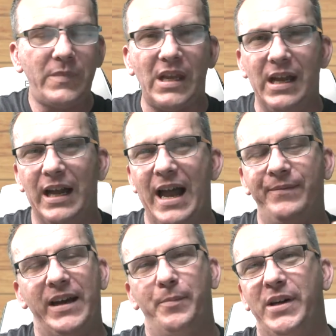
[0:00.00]
I've
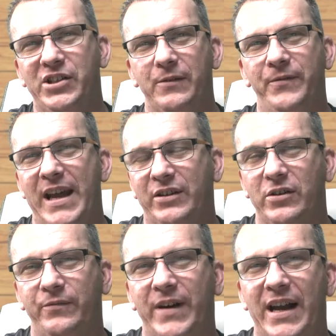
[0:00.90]
got a bunch of vector
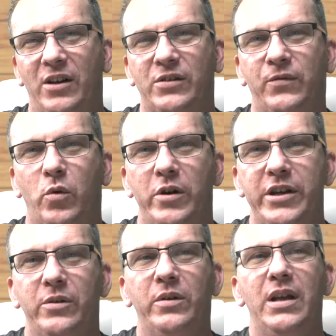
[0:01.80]
files for you